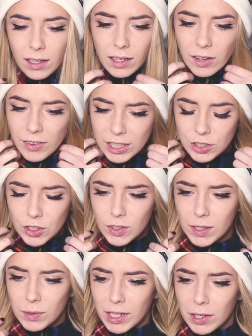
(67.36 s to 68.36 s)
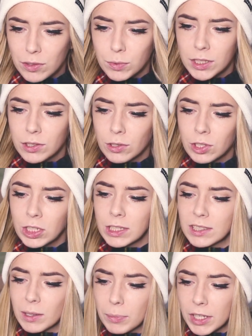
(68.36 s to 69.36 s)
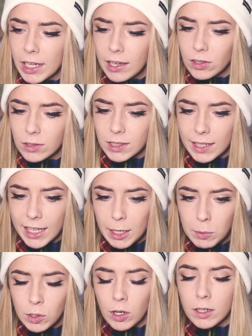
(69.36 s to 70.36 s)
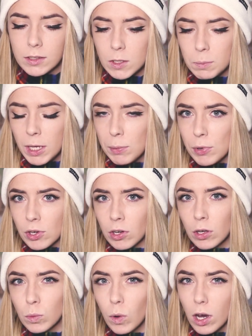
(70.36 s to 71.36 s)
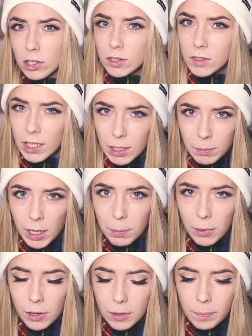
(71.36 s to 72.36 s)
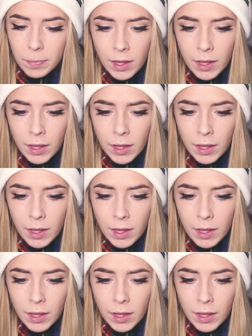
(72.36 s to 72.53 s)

eventually, when I was researching something else, I came across this paper called water slide paper,